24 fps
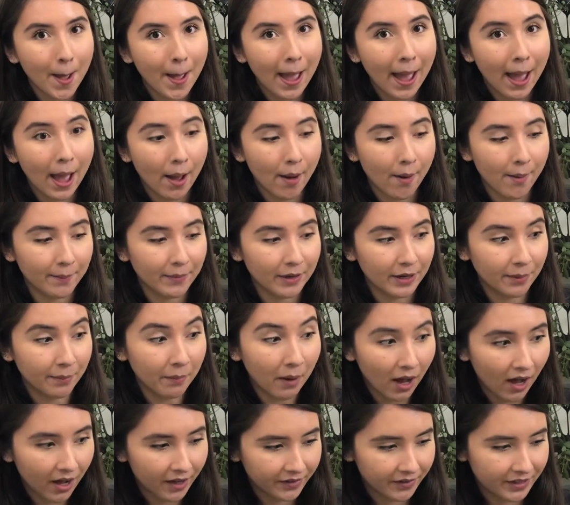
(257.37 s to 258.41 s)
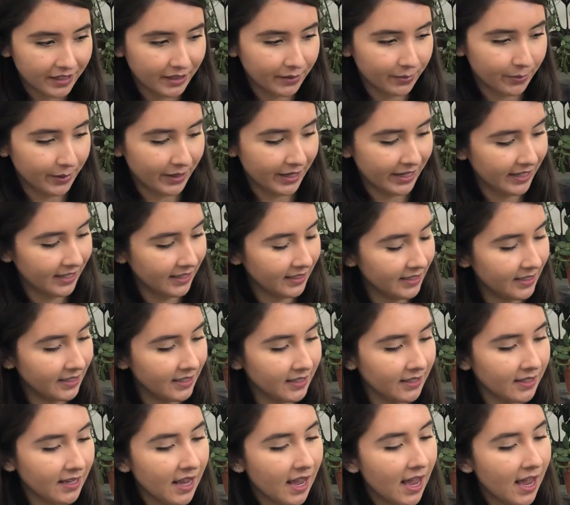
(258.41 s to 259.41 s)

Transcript: how I'm going to pot these plants.